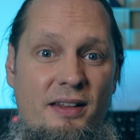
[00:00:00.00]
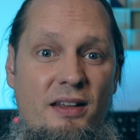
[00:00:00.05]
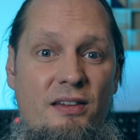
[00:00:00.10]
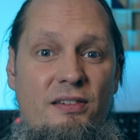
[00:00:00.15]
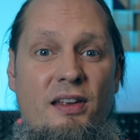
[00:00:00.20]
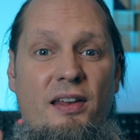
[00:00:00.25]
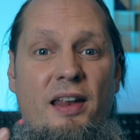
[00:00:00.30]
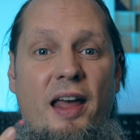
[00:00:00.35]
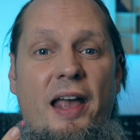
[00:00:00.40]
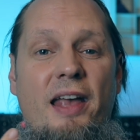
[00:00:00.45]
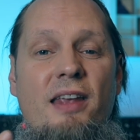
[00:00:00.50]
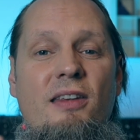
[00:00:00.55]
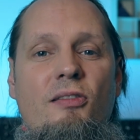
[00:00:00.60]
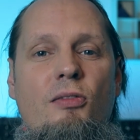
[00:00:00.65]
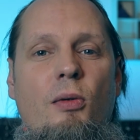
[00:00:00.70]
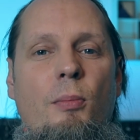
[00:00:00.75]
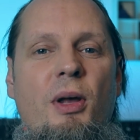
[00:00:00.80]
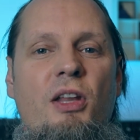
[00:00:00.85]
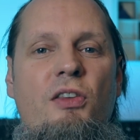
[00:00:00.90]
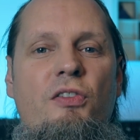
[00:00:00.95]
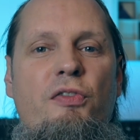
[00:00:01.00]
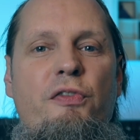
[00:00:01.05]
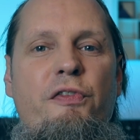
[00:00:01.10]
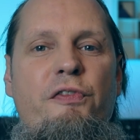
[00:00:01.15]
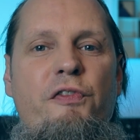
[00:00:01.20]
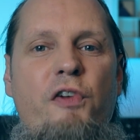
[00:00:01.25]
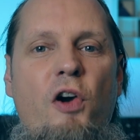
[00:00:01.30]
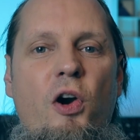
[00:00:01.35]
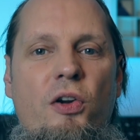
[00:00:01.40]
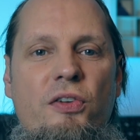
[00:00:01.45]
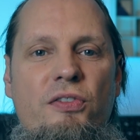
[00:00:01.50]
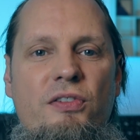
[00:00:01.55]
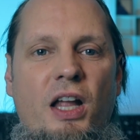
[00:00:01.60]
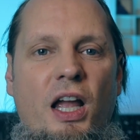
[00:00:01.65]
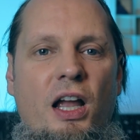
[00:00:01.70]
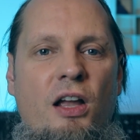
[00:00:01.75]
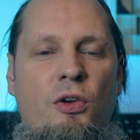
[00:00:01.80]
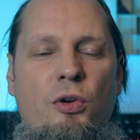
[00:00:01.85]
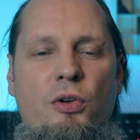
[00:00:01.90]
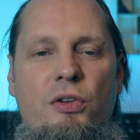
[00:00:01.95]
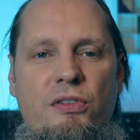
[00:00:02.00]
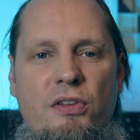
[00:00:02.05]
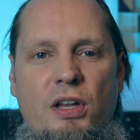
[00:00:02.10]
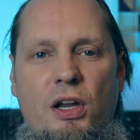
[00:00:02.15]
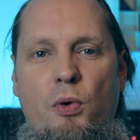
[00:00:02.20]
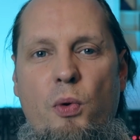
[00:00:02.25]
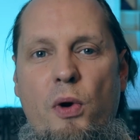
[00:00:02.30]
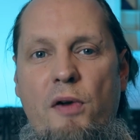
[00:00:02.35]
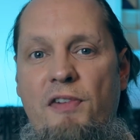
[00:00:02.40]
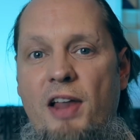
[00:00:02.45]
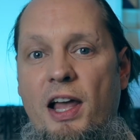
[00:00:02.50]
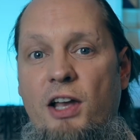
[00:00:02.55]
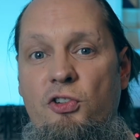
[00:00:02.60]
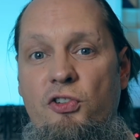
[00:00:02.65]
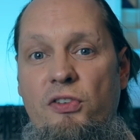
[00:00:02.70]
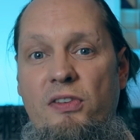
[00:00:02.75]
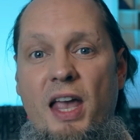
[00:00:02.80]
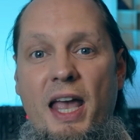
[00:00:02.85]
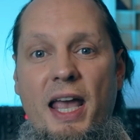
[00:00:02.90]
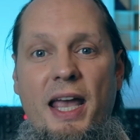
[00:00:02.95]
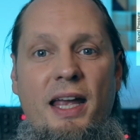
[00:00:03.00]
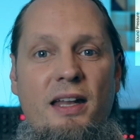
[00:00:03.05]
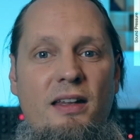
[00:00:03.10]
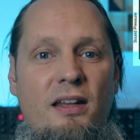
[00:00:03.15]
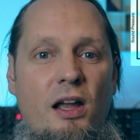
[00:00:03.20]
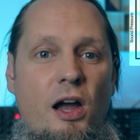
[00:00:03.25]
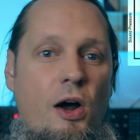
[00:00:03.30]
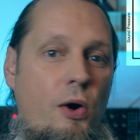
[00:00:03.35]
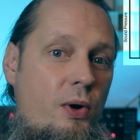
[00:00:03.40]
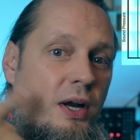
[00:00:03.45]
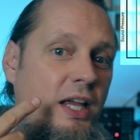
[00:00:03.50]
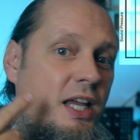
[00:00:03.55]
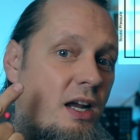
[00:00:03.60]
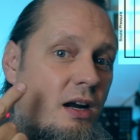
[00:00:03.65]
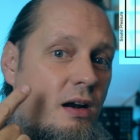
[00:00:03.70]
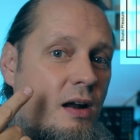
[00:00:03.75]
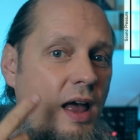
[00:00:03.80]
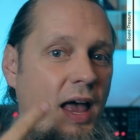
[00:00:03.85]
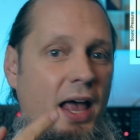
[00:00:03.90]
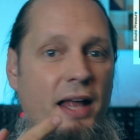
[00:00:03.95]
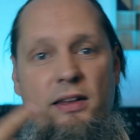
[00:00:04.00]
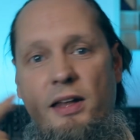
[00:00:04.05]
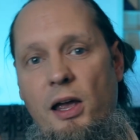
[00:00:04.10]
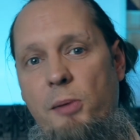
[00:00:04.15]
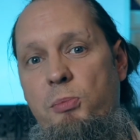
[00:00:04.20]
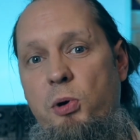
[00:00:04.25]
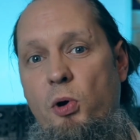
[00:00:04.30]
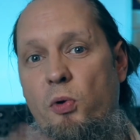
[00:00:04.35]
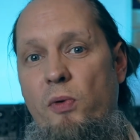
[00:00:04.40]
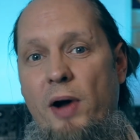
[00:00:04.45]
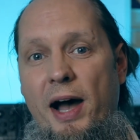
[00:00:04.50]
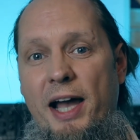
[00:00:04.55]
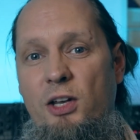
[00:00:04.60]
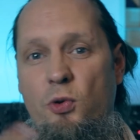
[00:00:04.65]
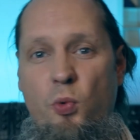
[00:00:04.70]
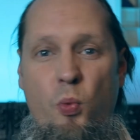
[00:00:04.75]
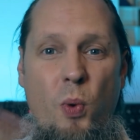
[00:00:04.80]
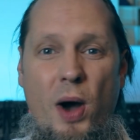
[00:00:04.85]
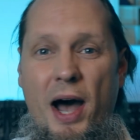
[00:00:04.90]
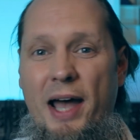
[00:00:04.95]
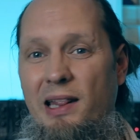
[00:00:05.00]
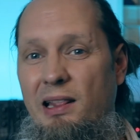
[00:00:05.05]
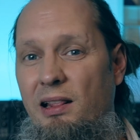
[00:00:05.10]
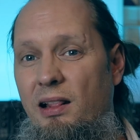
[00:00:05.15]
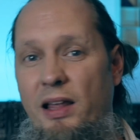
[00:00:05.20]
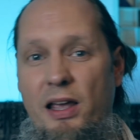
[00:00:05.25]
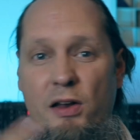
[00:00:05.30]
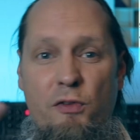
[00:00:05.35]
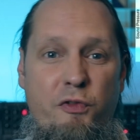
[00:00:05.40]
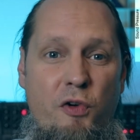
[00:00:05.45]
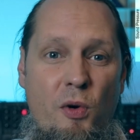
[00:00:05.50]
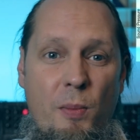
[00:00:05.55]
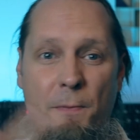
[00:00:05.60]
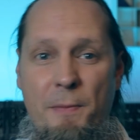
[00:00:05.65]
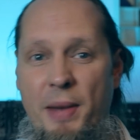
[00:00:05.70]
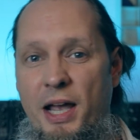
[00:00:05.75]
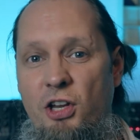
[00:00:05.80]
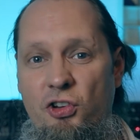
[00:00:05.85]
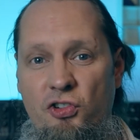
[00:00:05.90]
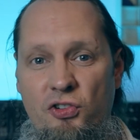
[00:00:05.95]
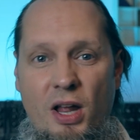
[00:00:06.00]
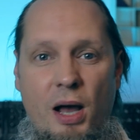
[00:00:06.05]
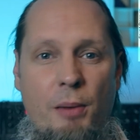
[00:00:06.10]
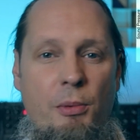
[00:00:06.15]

These are the instrument's first acoustic reflections hitting our ear, and they provide vital information